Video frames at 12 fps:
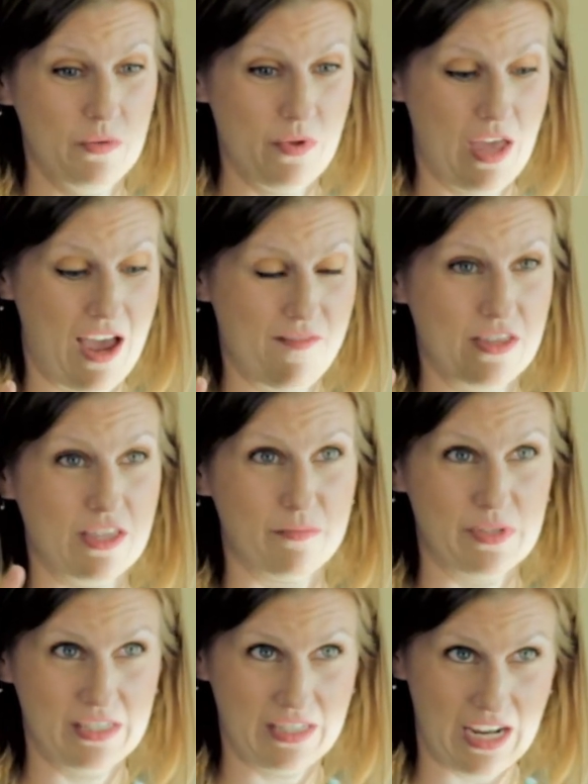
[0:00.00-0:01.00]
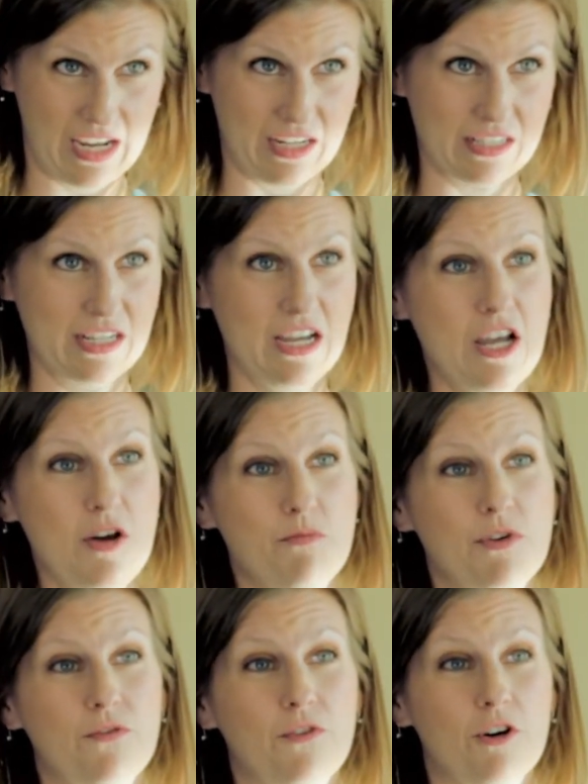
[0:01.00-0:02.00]
having them stand,
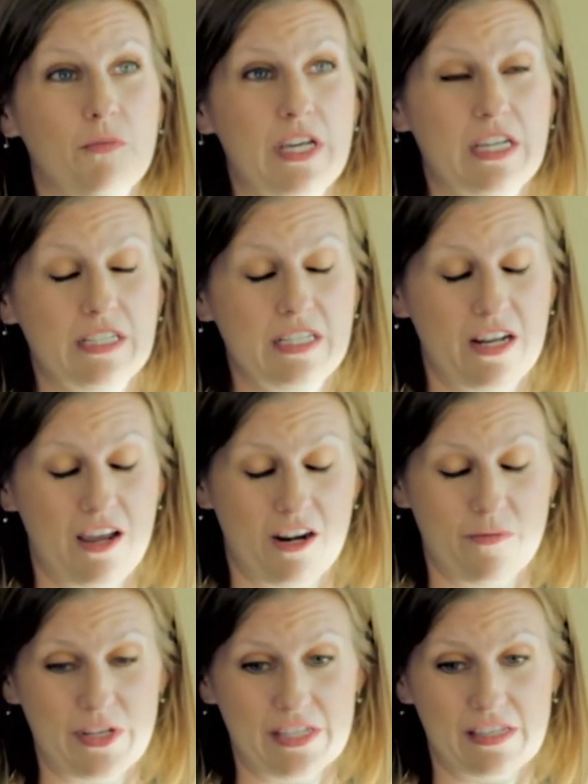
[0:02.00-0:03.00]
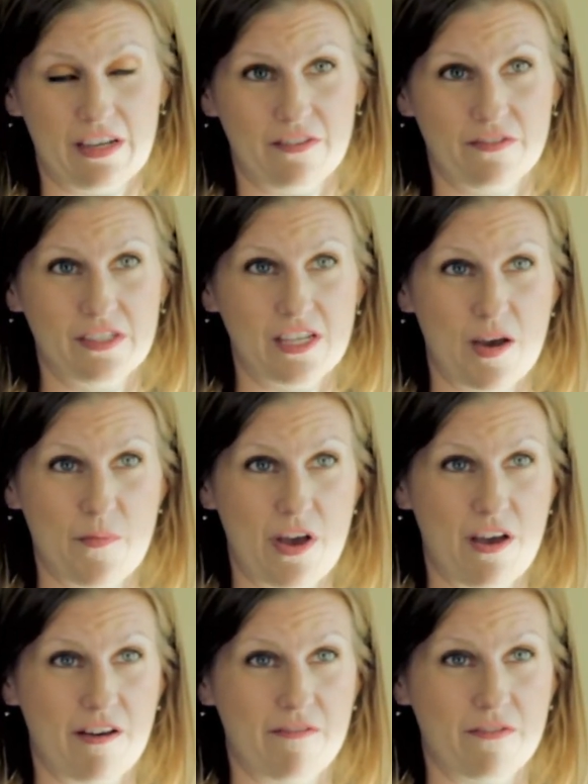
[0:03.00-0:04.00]
performing tenotomies of some
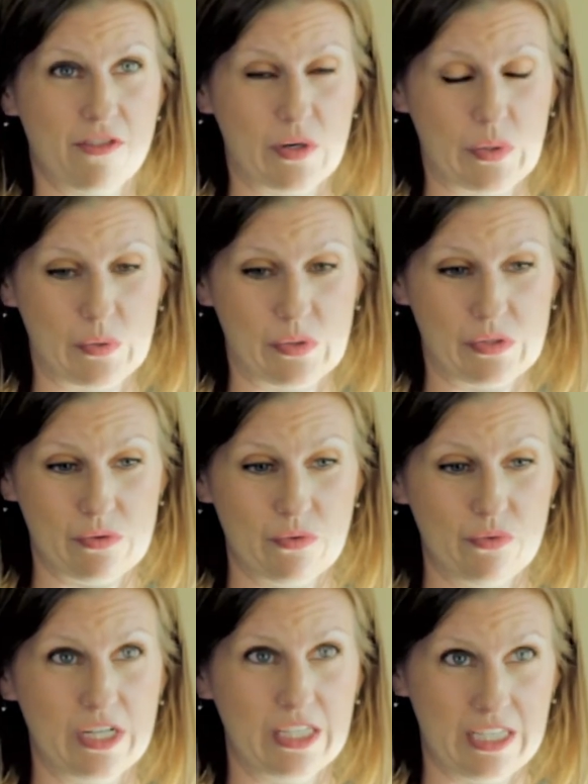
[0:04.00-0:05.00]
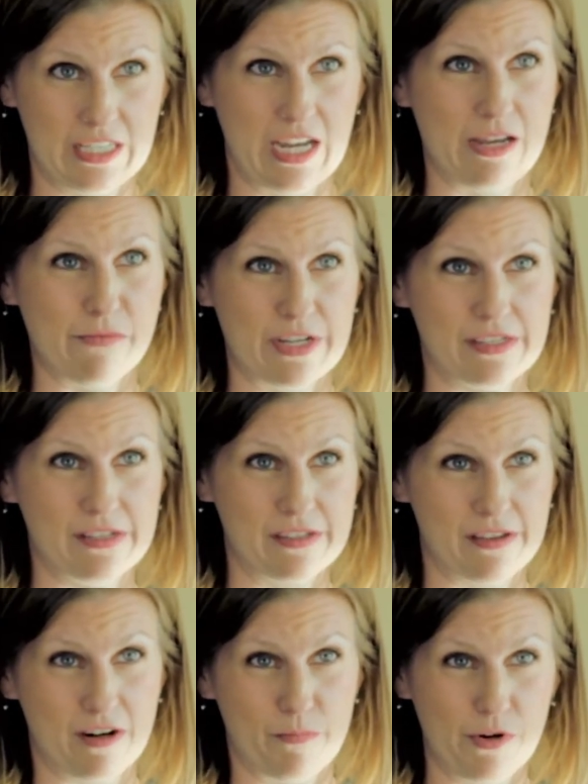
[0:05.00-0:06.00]
of those really tight muscles
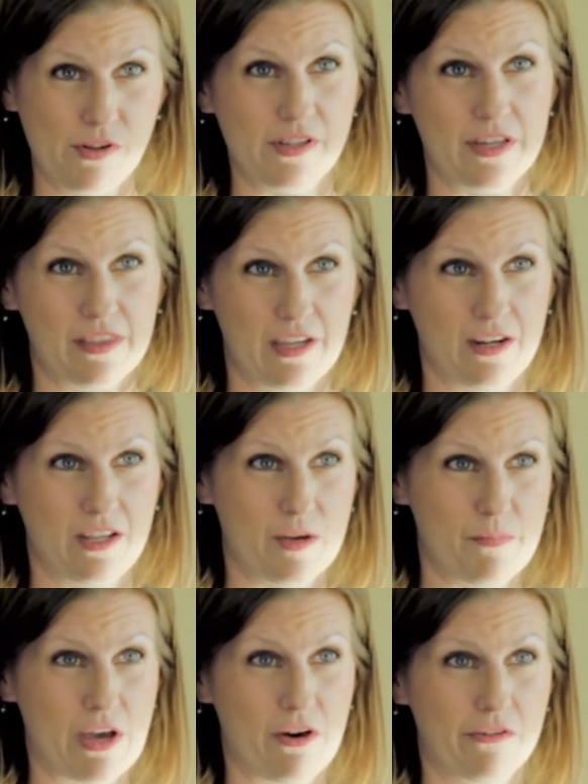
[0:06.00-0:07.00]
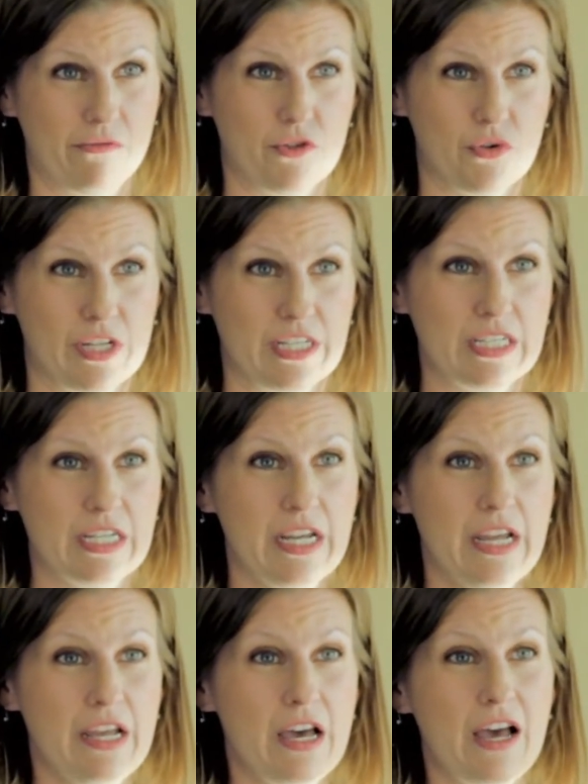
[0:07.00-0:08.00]
that are pulling that hip out of joint,
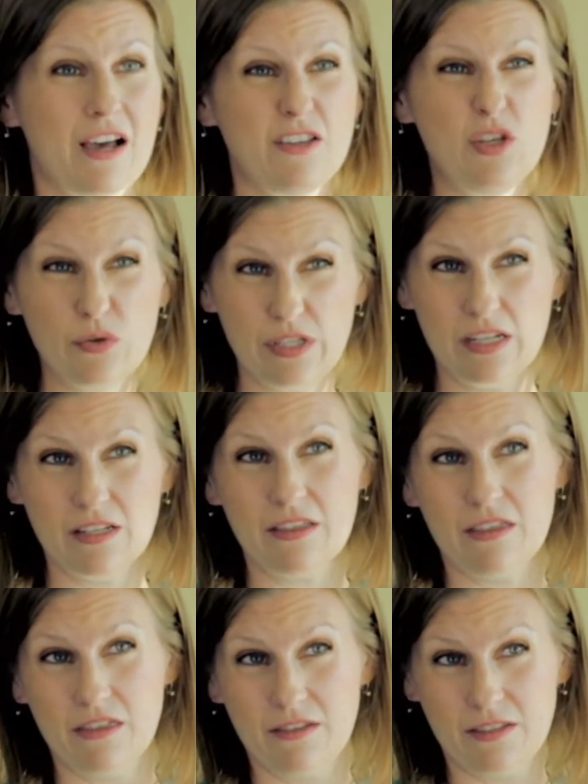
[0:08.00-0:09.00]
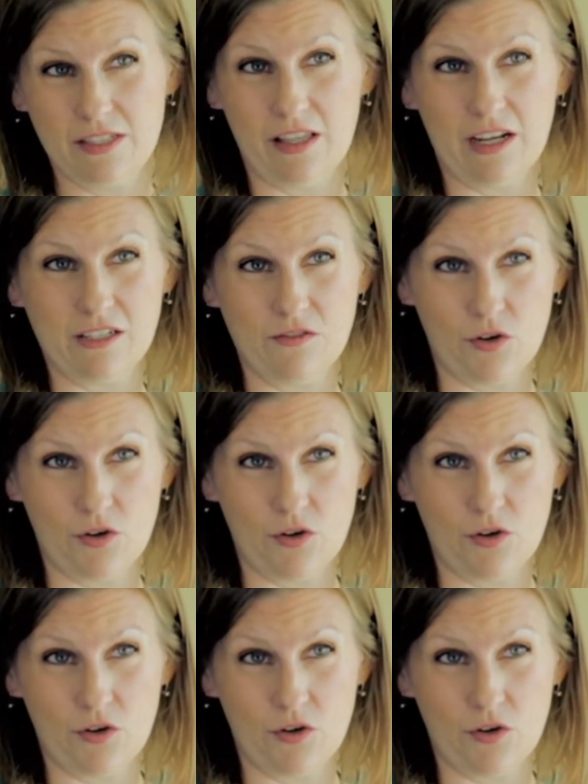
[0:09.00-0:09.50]
using selective